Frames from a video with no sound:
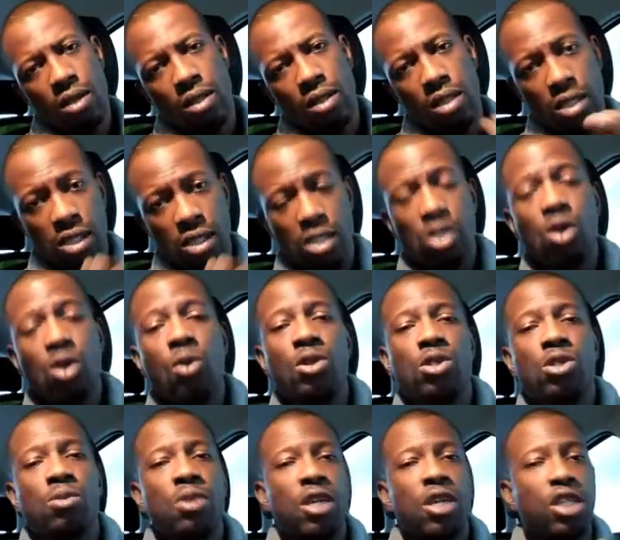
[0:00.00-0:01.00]
this is going
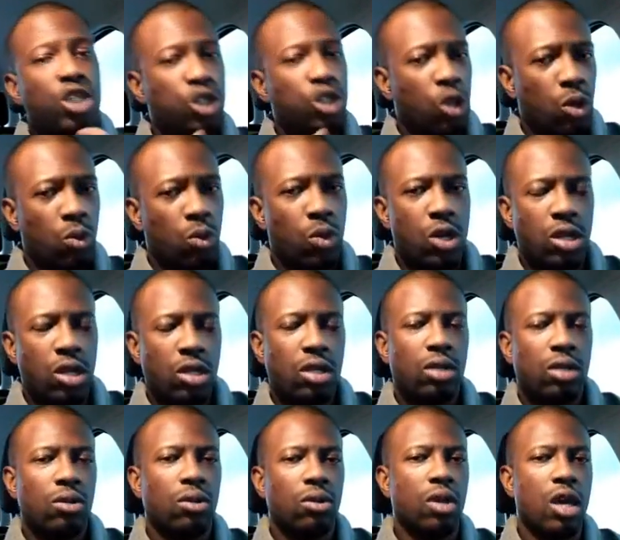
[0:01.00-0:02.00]
to be a short one,
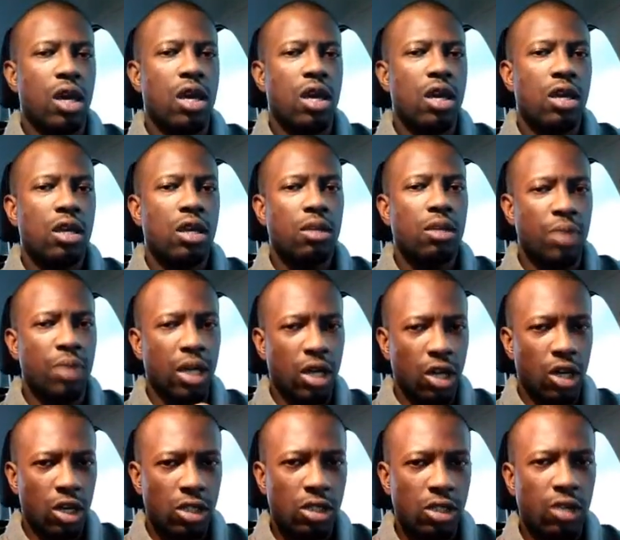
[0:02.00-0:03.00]
okay?
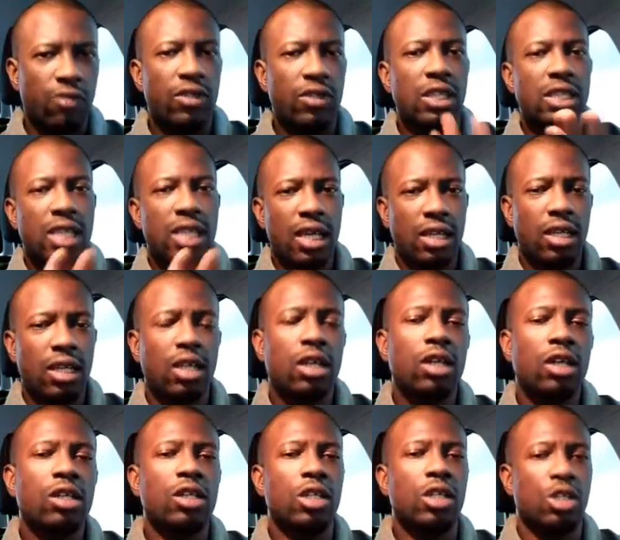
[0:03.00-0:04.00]
Because of the technical
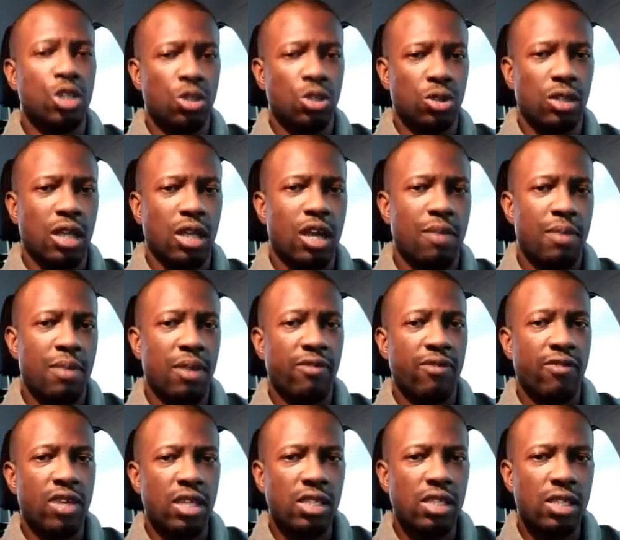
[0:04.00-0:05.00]
issues that I'm
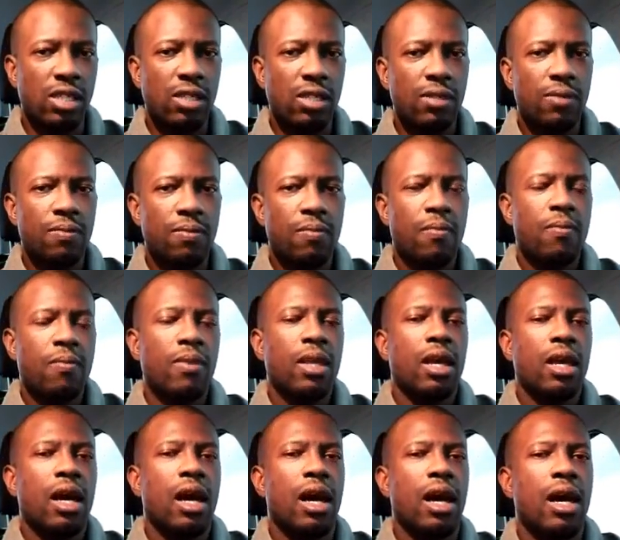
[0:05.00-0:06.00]
facing
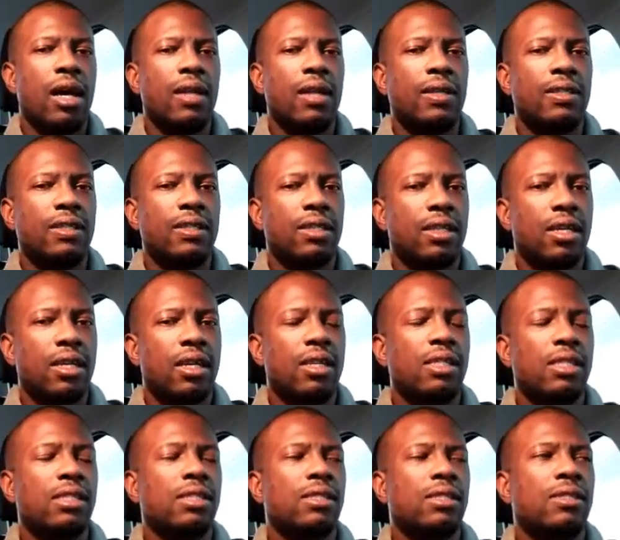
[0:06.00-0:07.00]
and
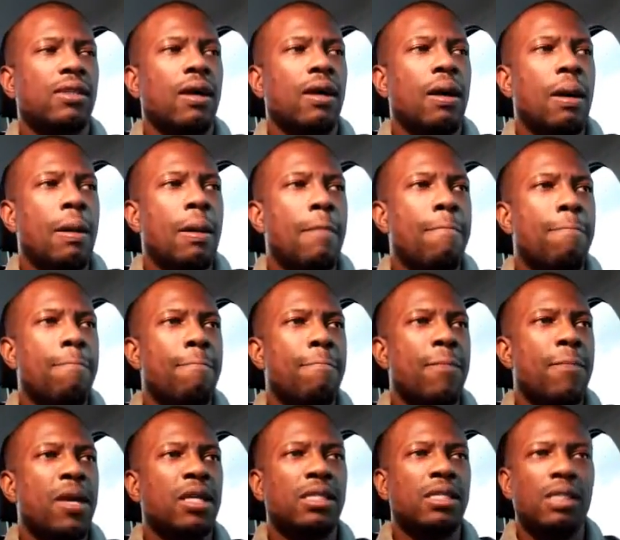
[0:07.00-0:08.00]
it's um,
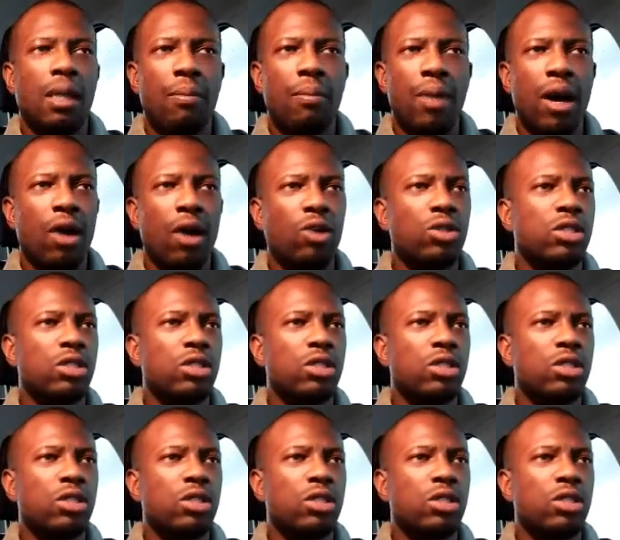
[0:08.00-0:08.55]
it's about